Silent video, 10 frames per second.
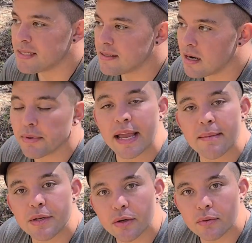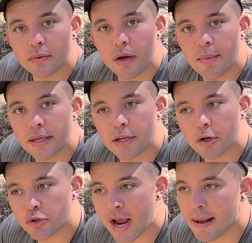is a number game too. I mean,
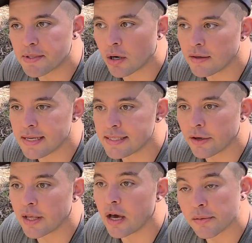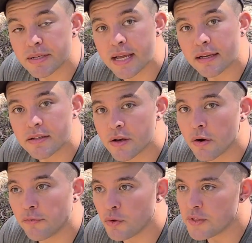traps aren't necessarily 100%. So
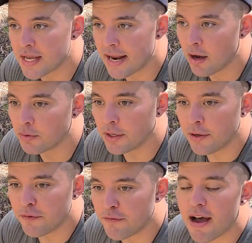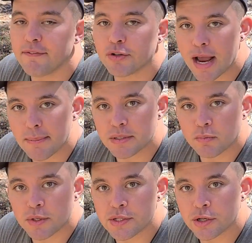if you set out 5 traps,
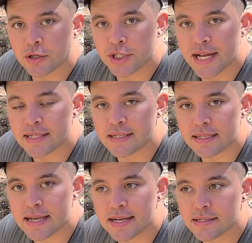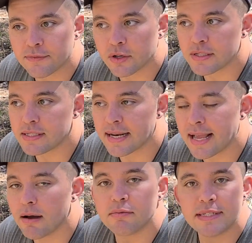what's your chance of success versus setting
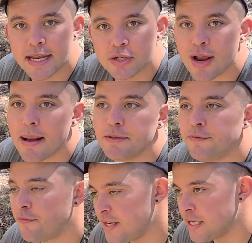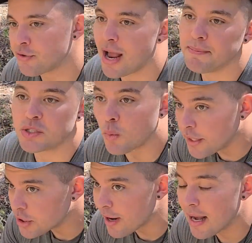out 10 traps, 15 traps,
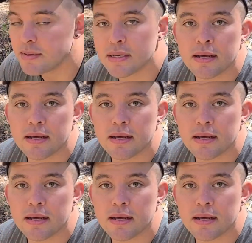20 traps?